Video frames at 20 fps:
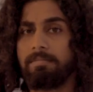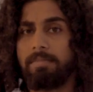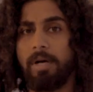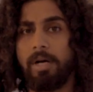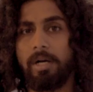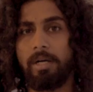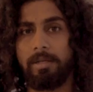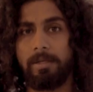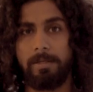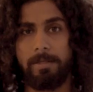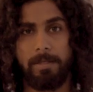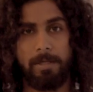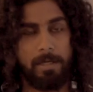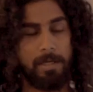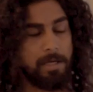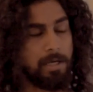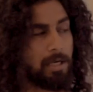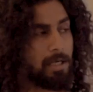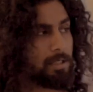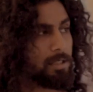but
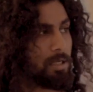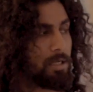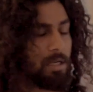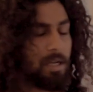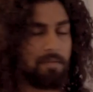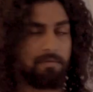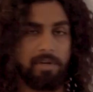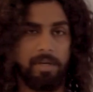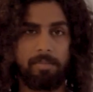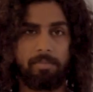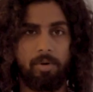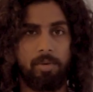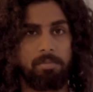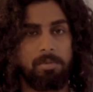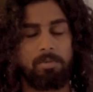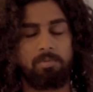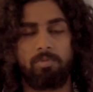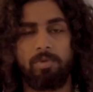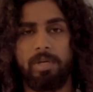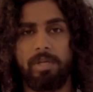I don't have any
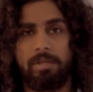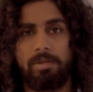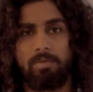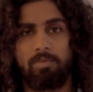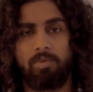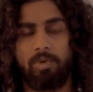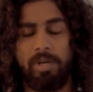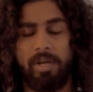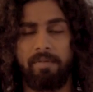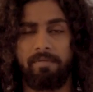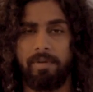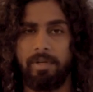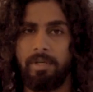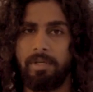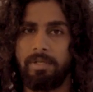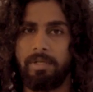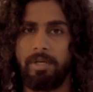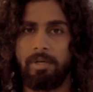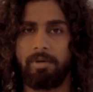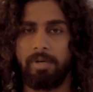problem with whatever
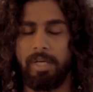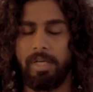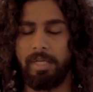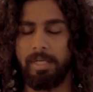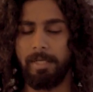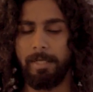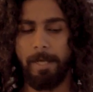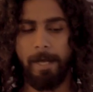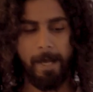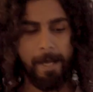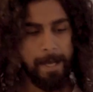you're doing.